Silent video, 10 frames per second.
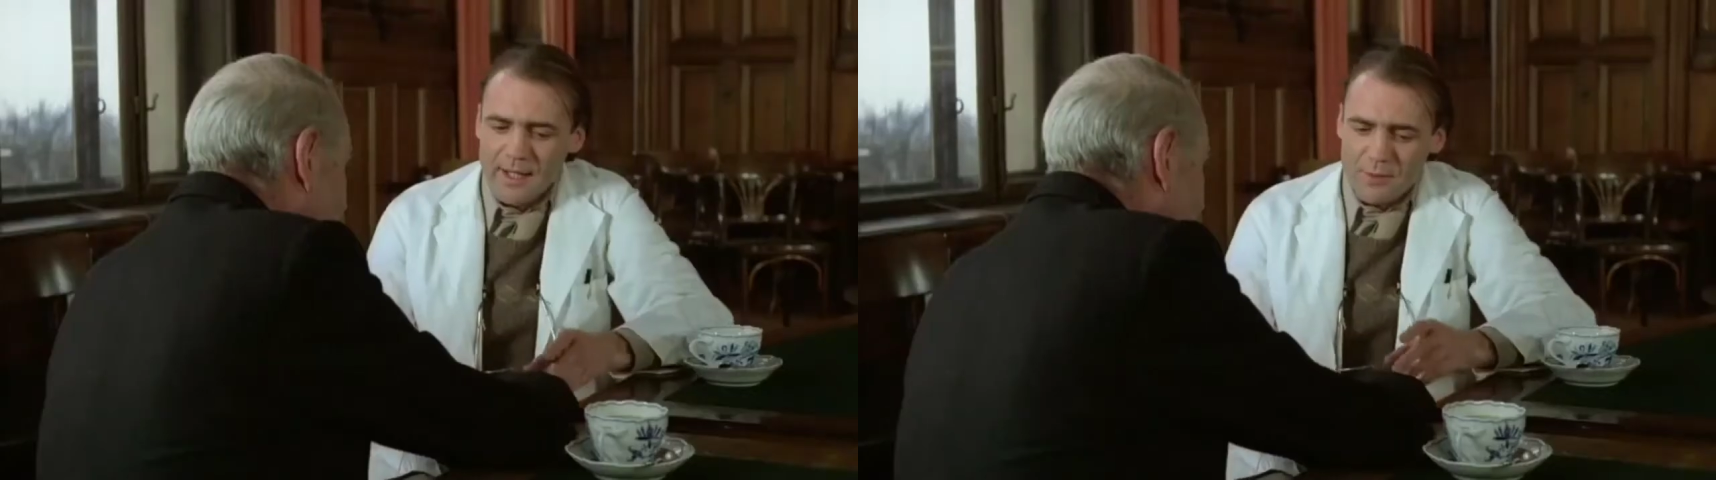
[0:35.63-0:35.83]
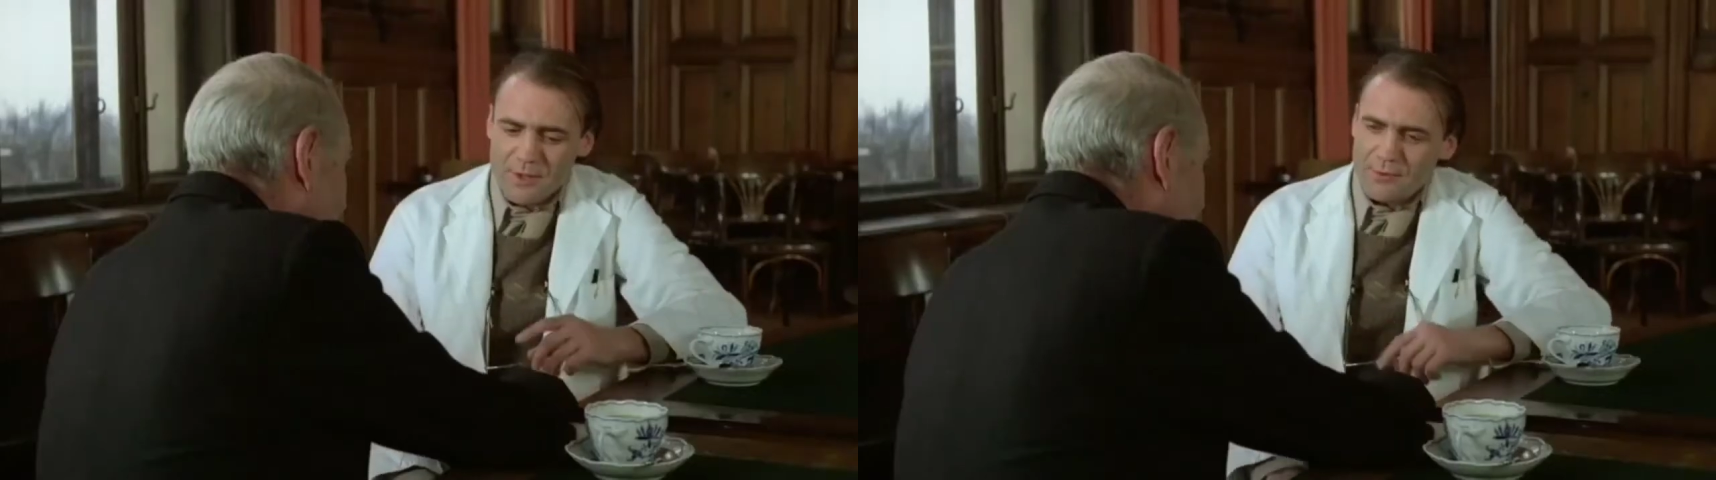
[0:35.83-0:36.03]

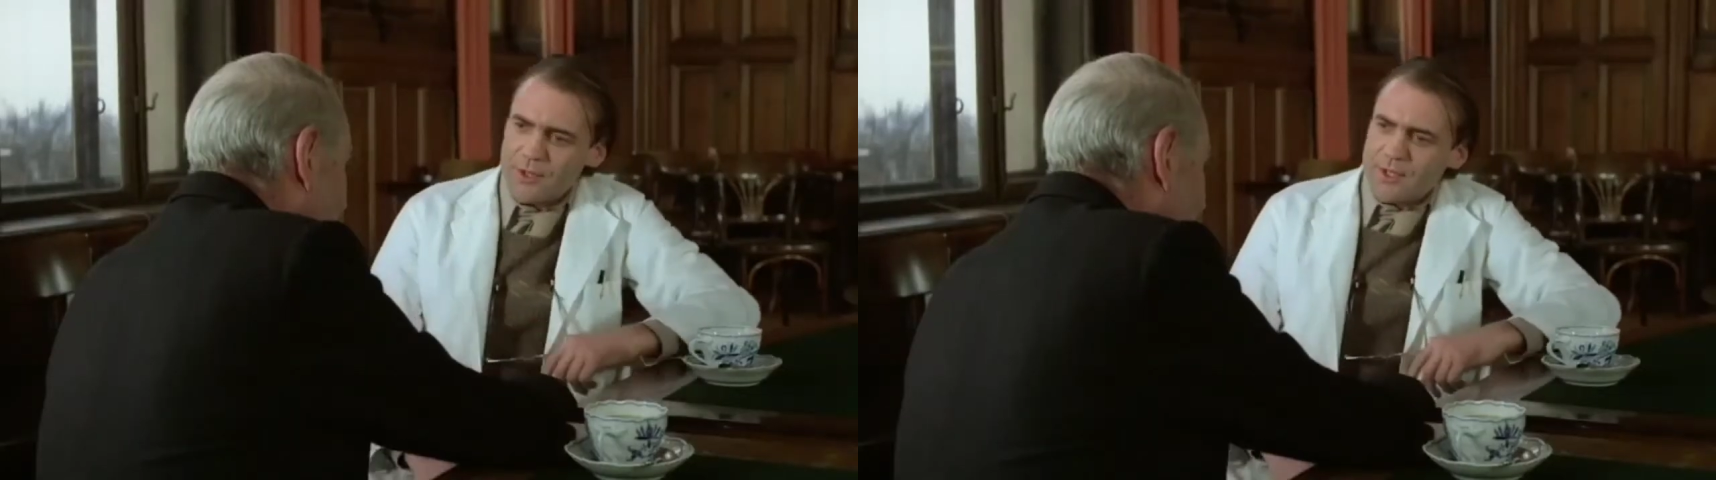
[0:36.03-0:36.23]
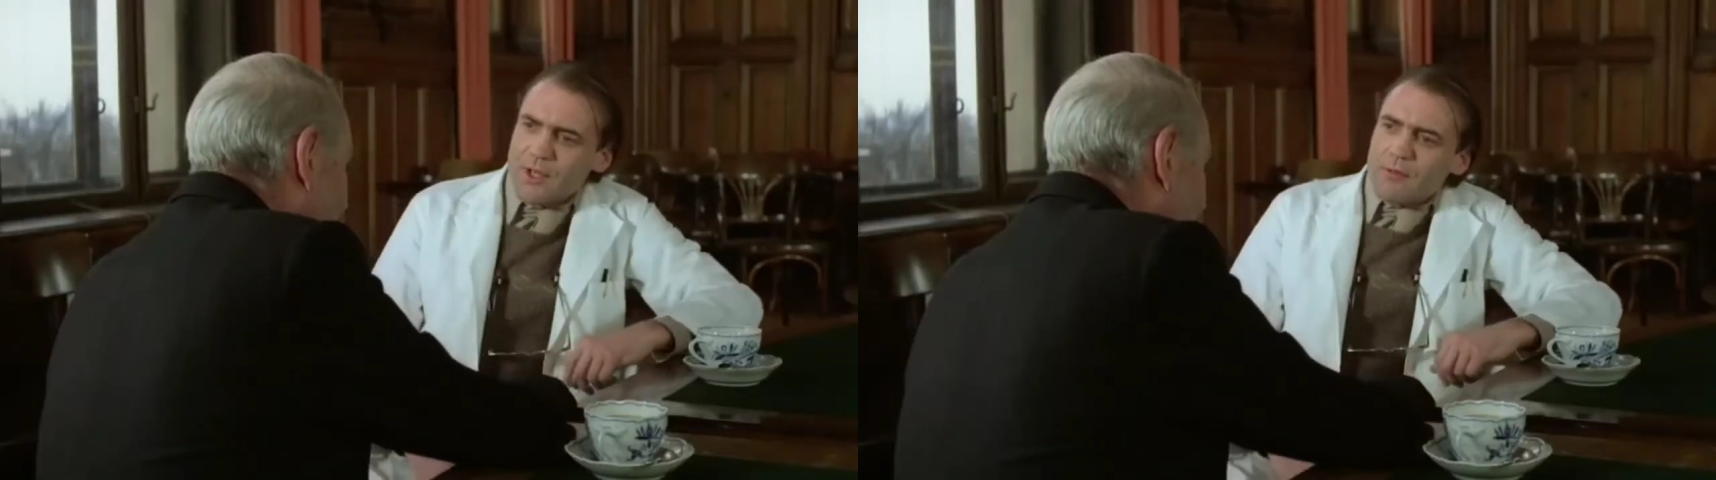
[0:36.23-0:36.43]
It was
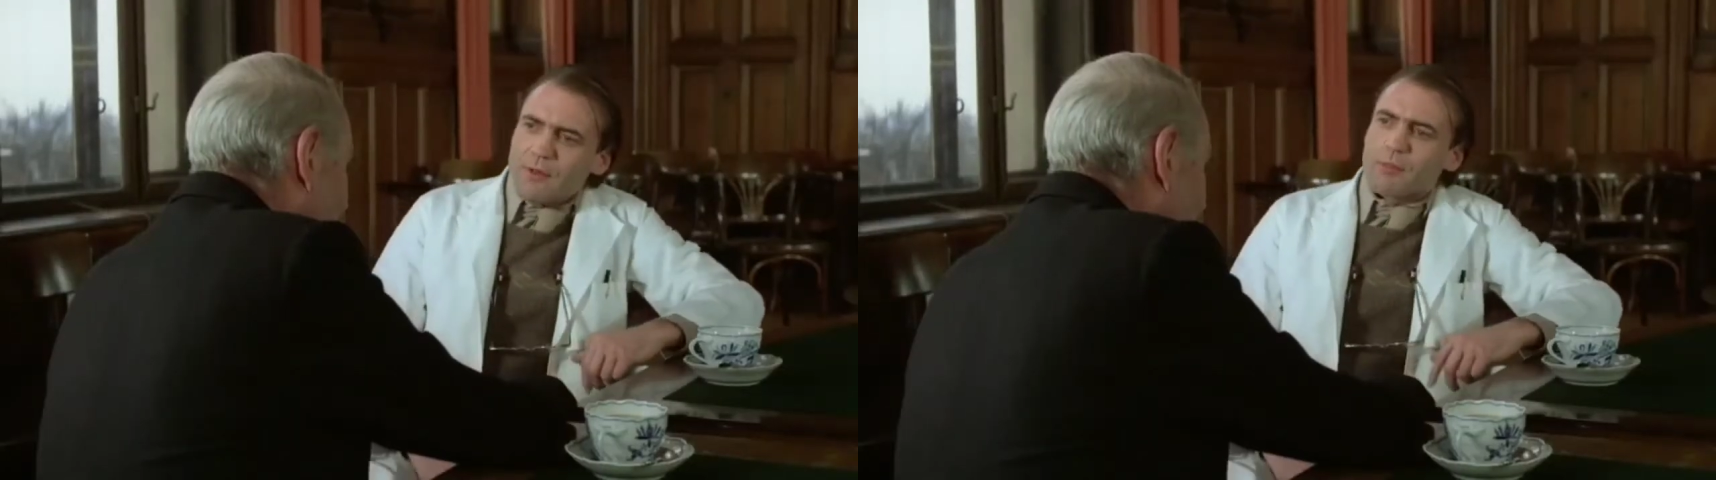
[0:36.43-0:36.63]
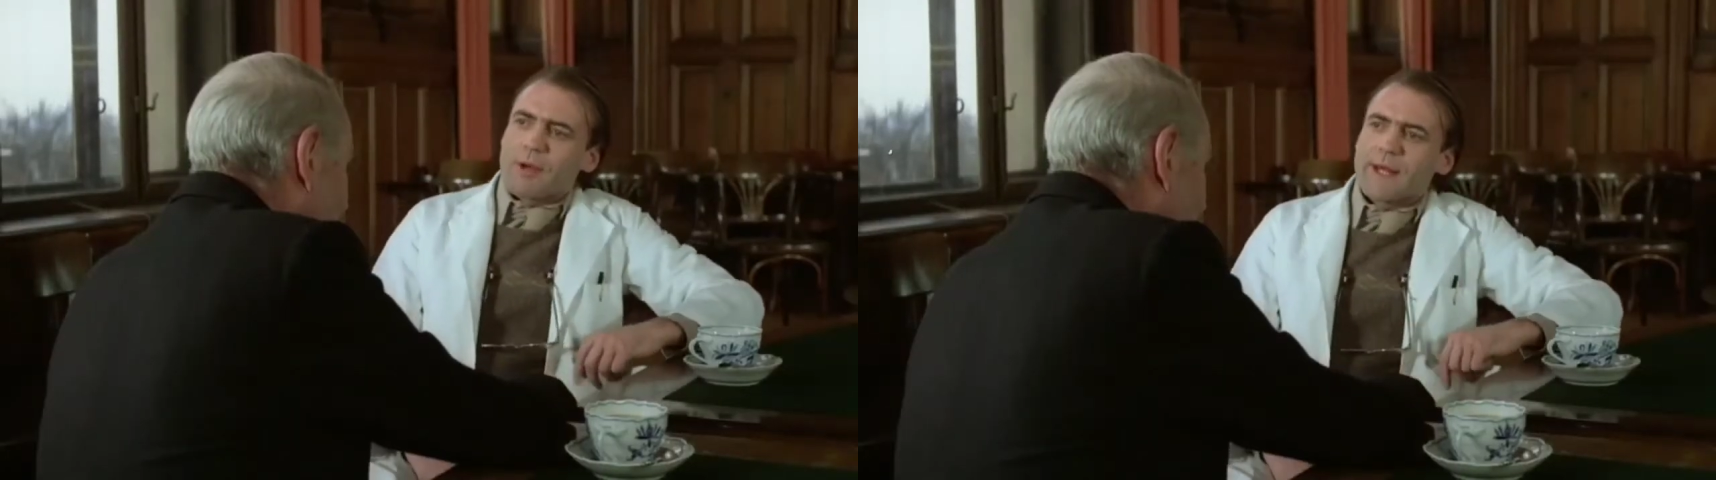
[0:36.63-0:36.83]
first done
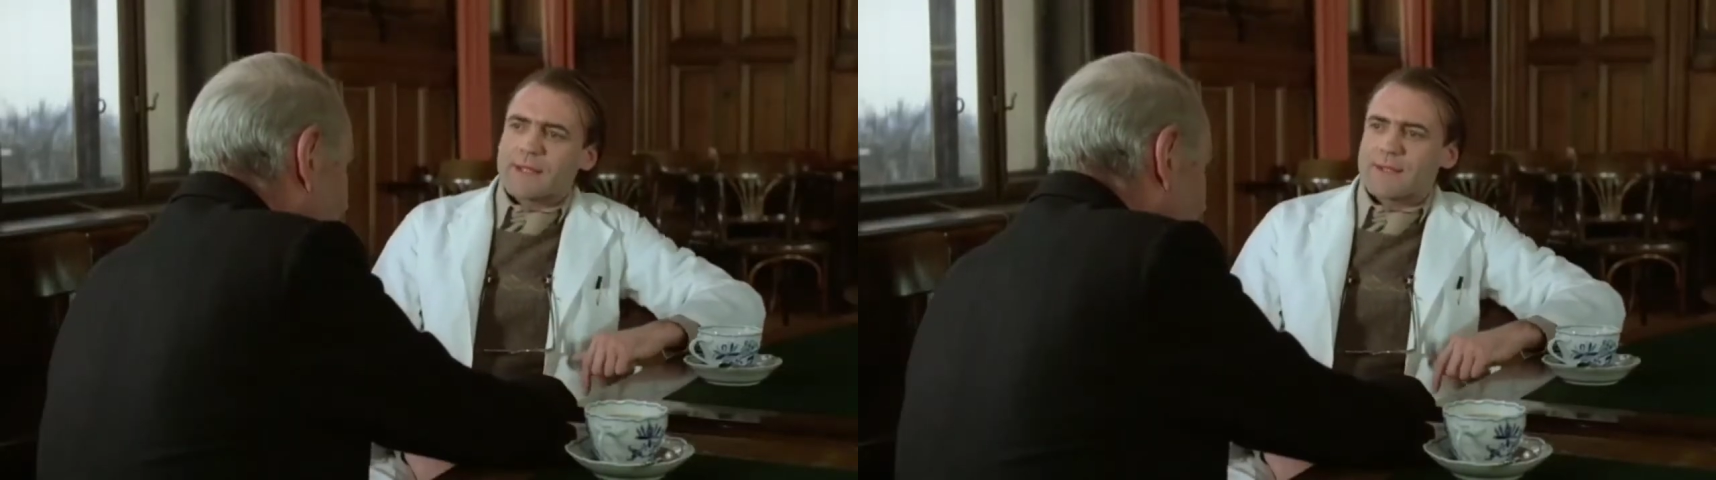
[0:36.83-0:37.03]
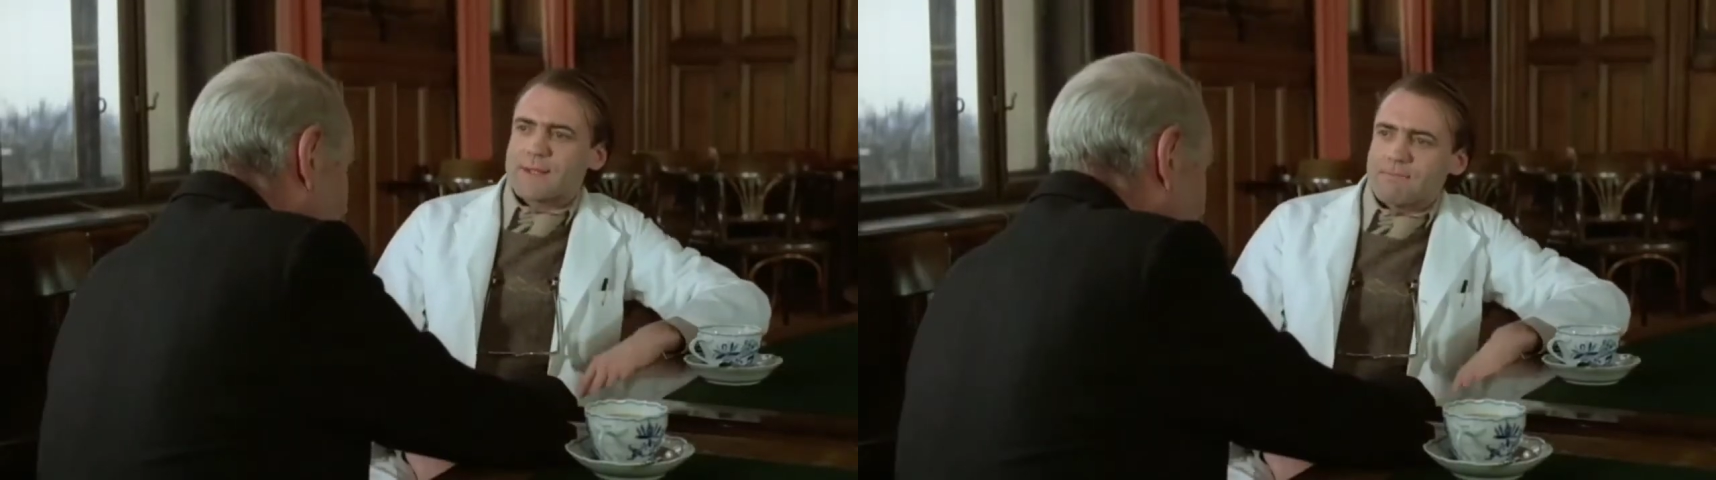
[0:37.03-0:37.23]
with
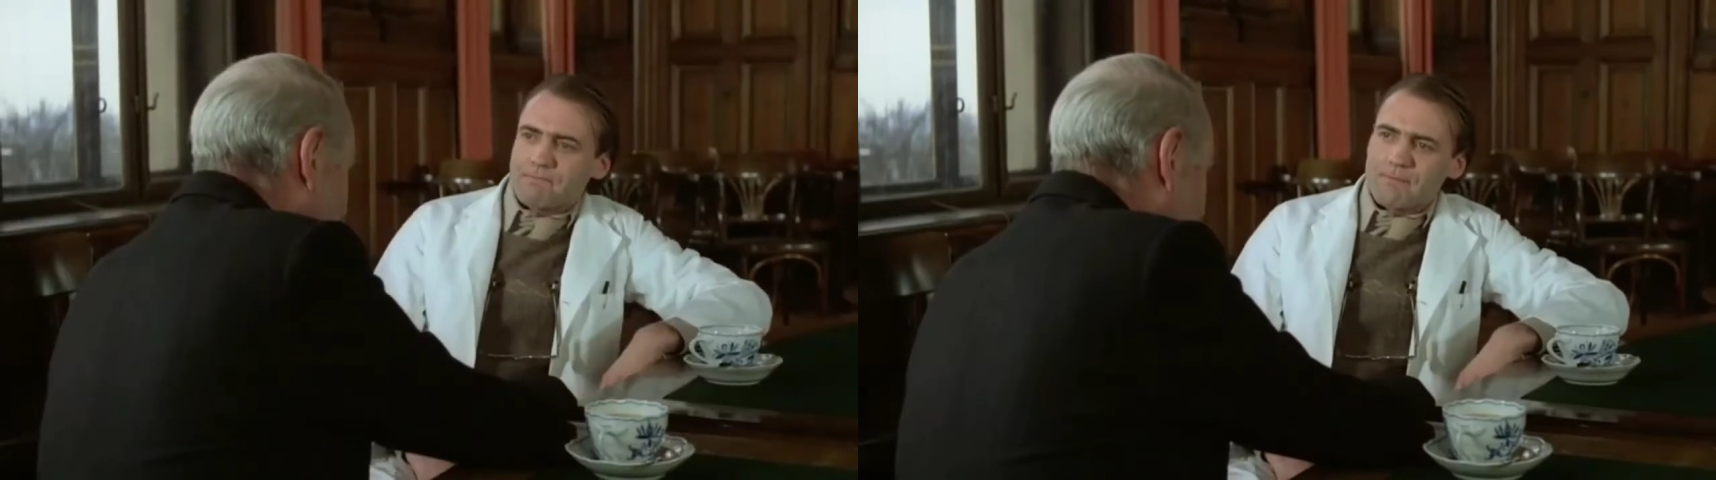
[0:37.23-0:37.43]
plants.